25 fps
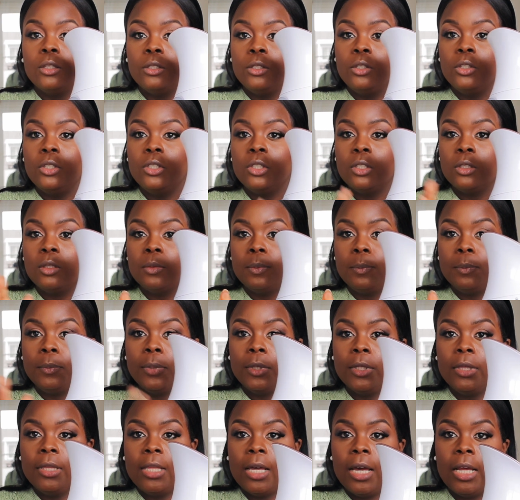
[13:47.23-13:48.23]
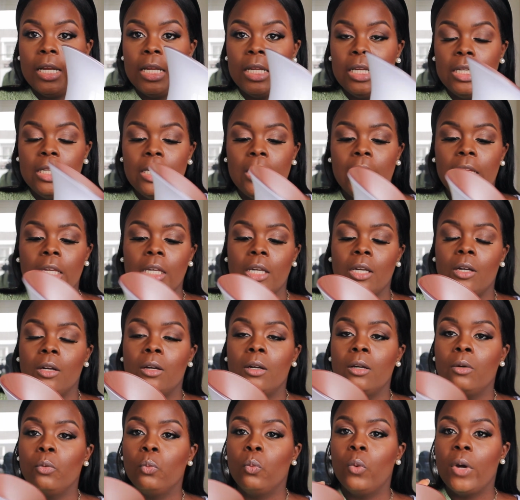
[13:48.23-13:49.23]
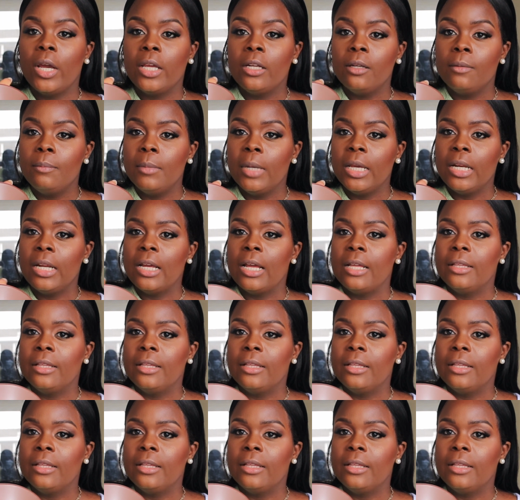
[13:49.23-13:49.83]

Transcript: you just put that in here, wait a minute.